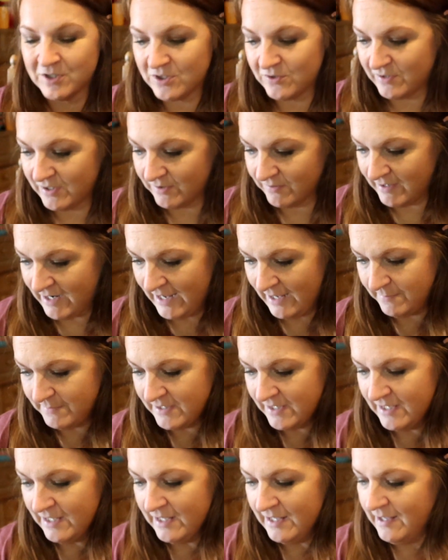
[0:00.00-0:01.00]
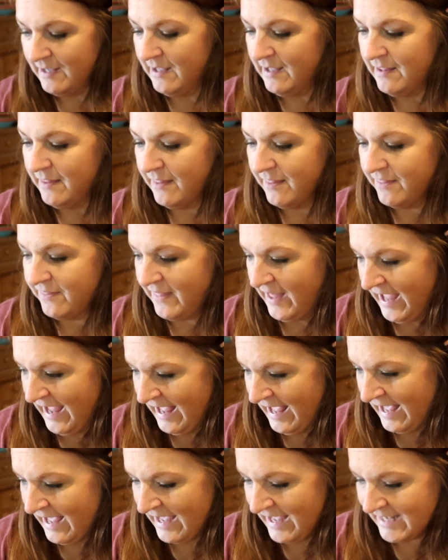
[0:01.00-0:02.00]
so I grabbed
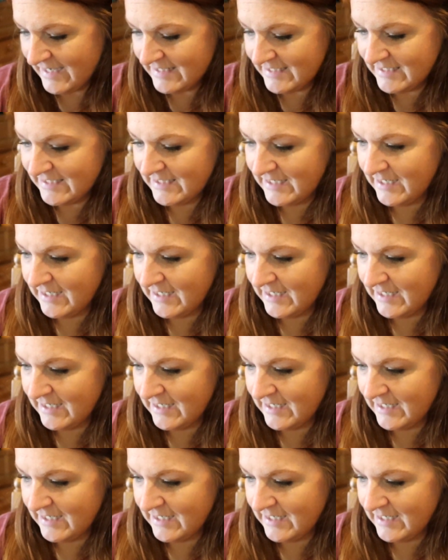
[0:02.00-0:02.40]
that.